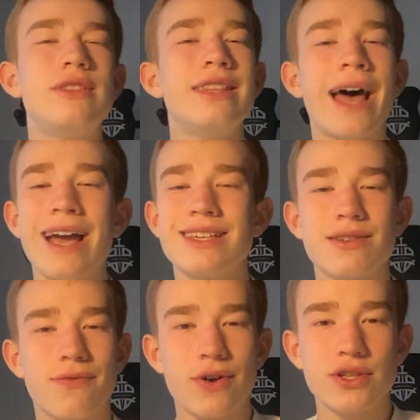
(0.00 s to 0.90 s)
nice
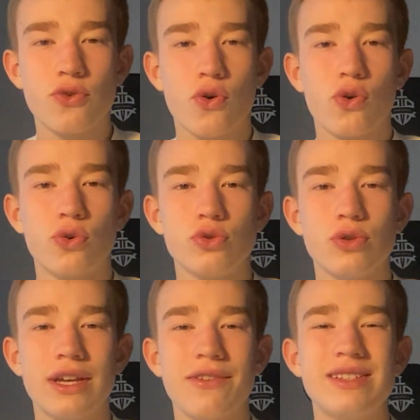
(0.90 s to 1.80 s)
friends who are going to
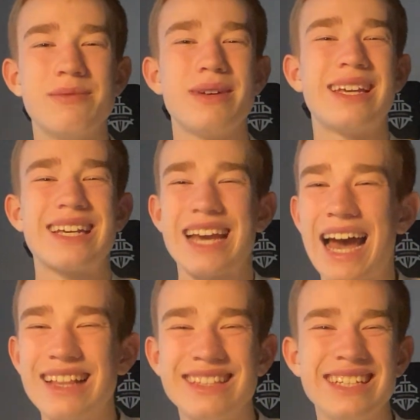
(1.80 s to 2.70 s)
give them
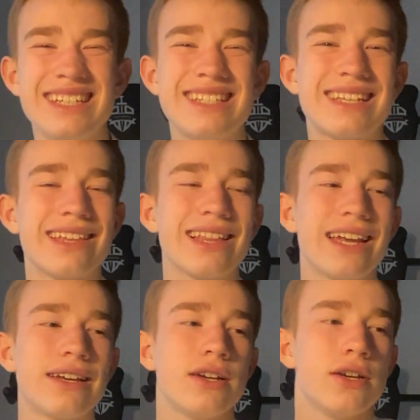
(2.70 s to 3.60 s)
candies and
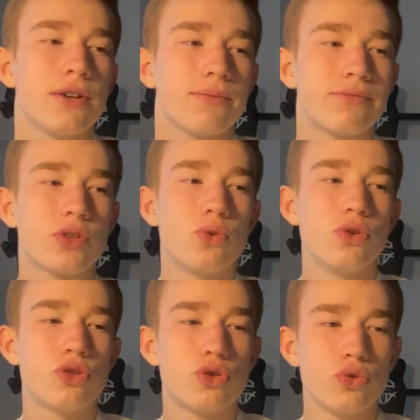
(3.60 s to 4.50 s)
like
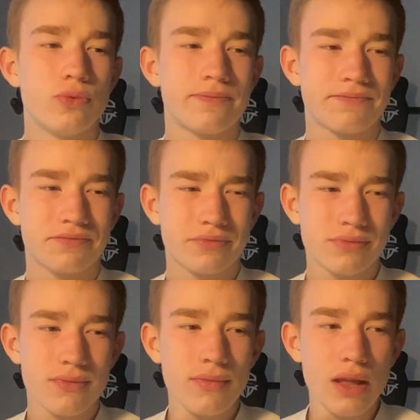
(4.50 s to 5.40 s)
going to
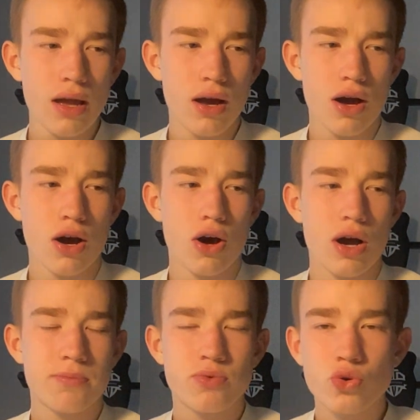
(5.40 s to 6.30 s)

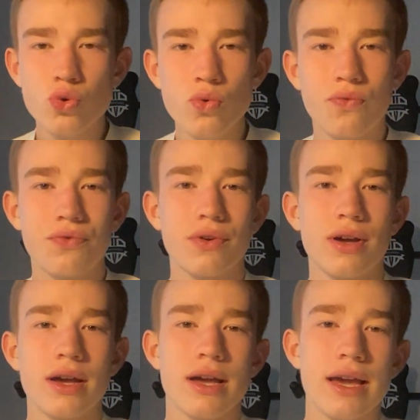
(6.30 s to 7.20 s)
approve
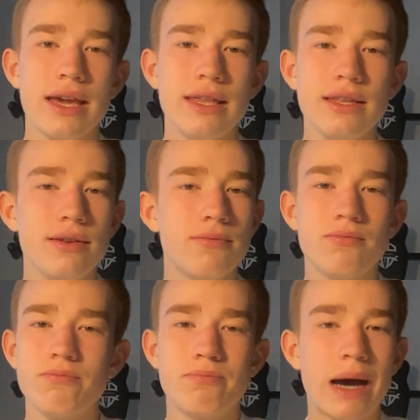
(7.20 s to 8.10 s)
any
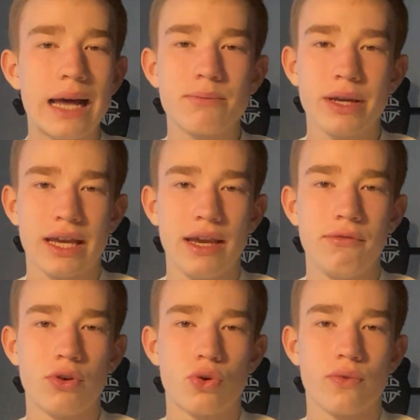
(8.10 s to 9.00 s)
bad
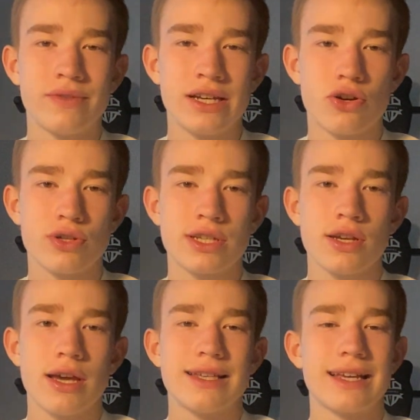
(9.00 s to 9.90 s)
behavior of theirs.
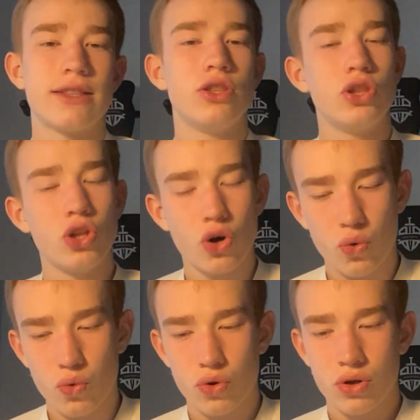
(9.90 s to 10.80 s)
It's like,
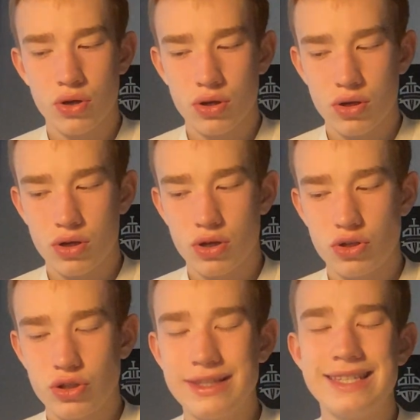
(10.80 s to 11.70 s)
no,
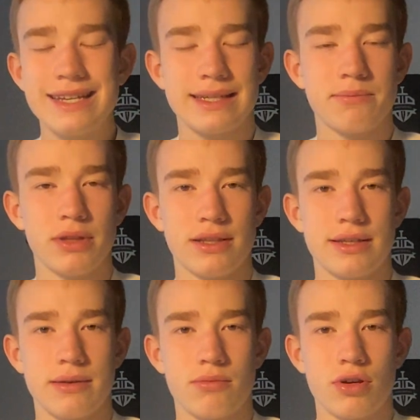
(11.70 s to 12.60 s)
discipline them,